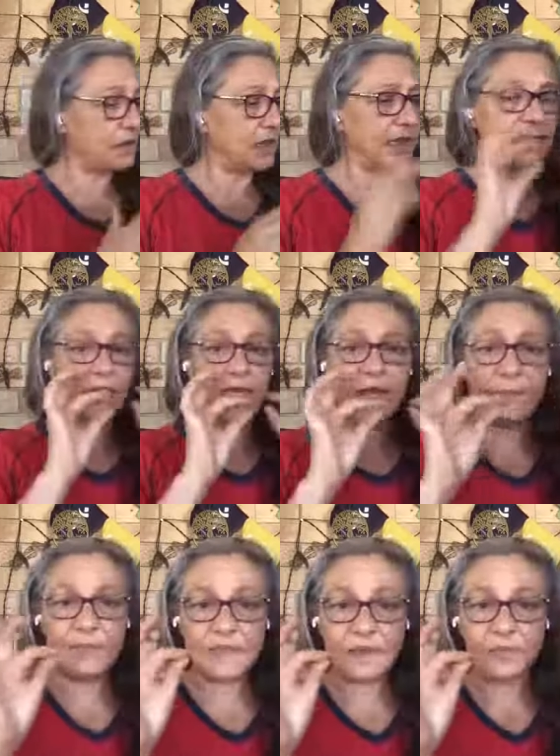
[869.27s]
It's the
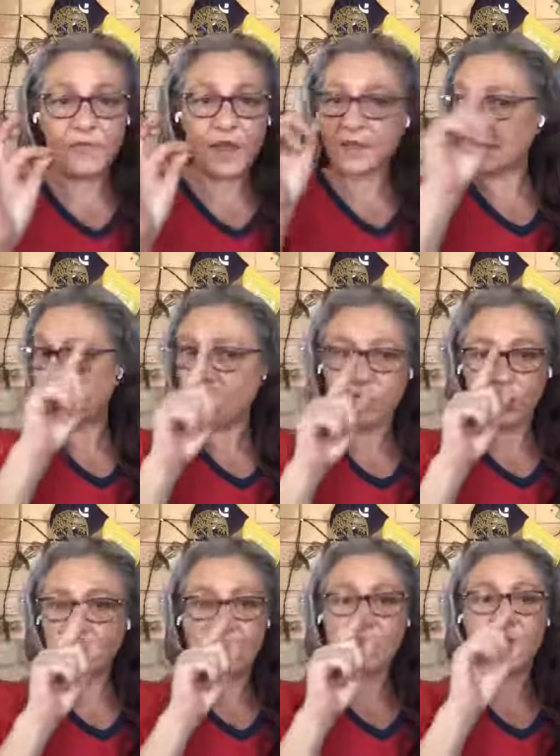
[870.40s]
numbers I'm focusing on,
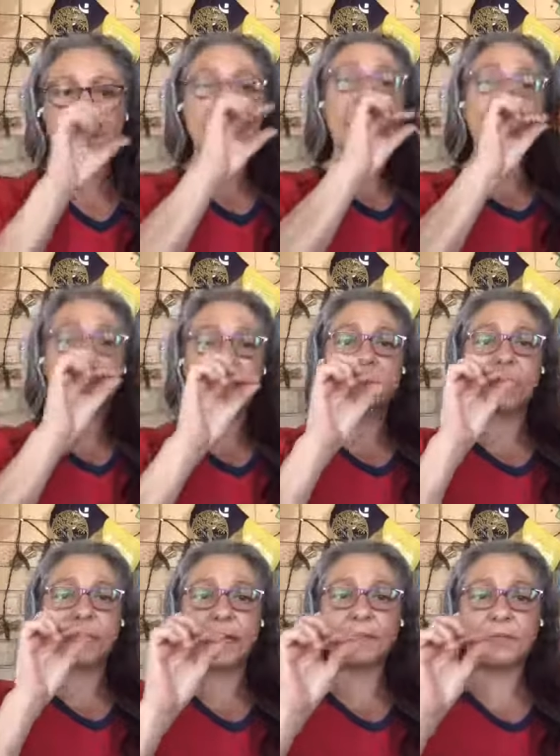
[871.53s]
not the dollars. It is the
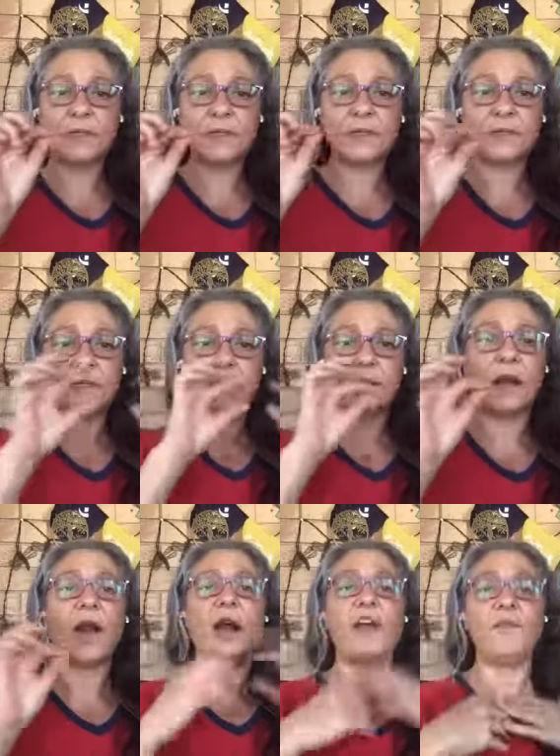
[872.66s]
numbers that
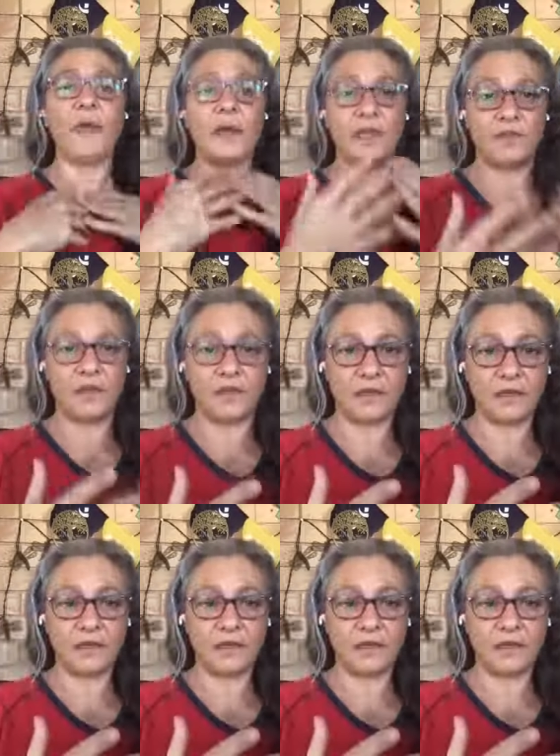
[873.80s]
I've been given.